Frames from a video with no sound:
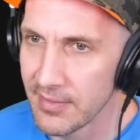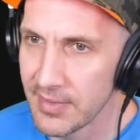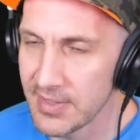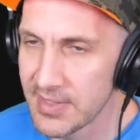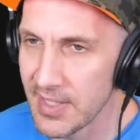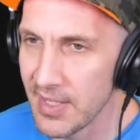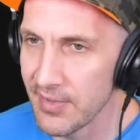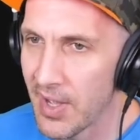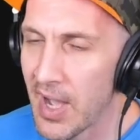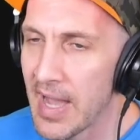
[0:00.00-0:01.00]
that
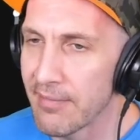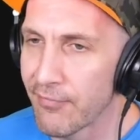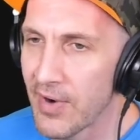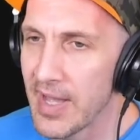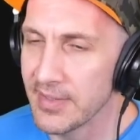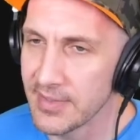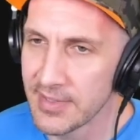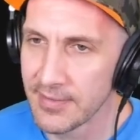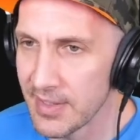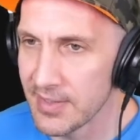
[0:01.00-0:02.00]
the hot friend